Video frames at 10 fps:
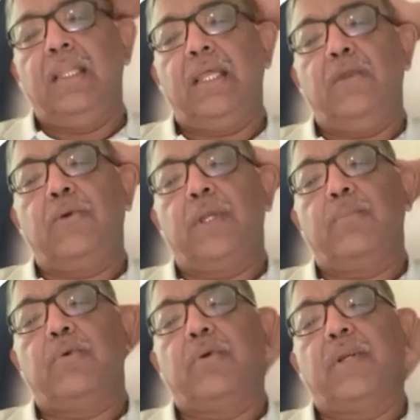And then you can
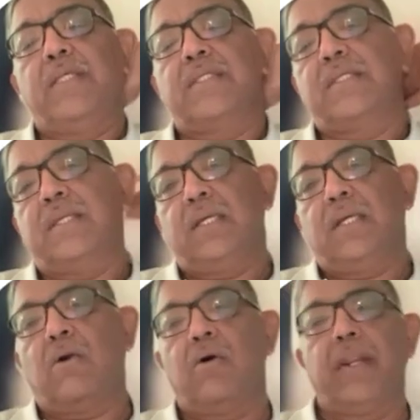progress
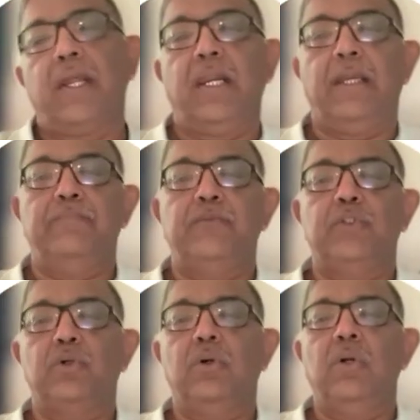accordingly.
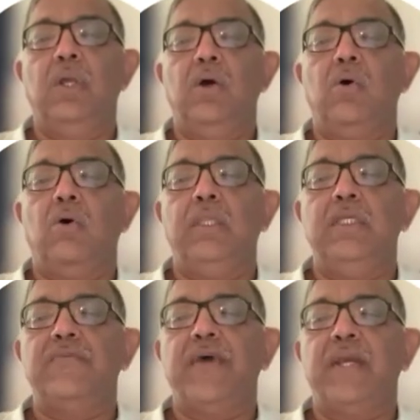So all
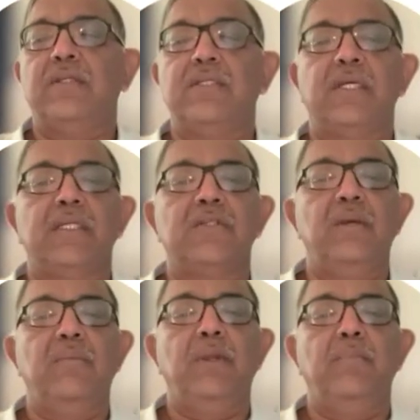these factors are
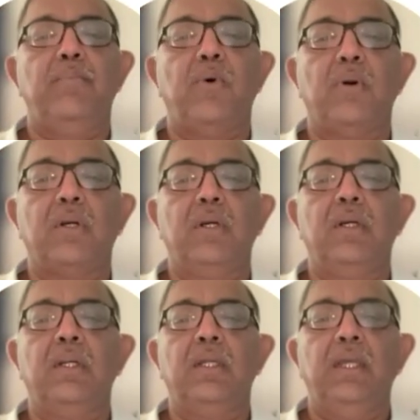extremely
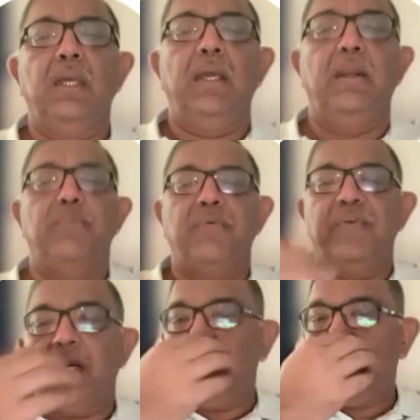important in
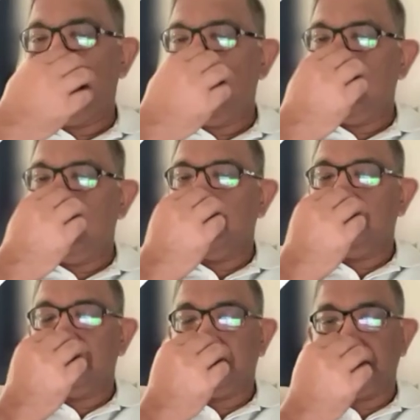preventing
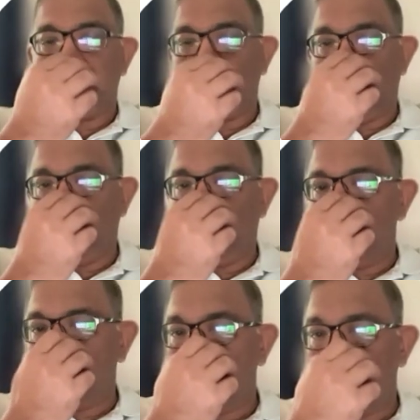the
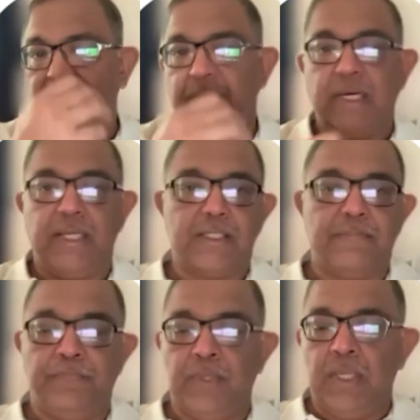postoperative ileus.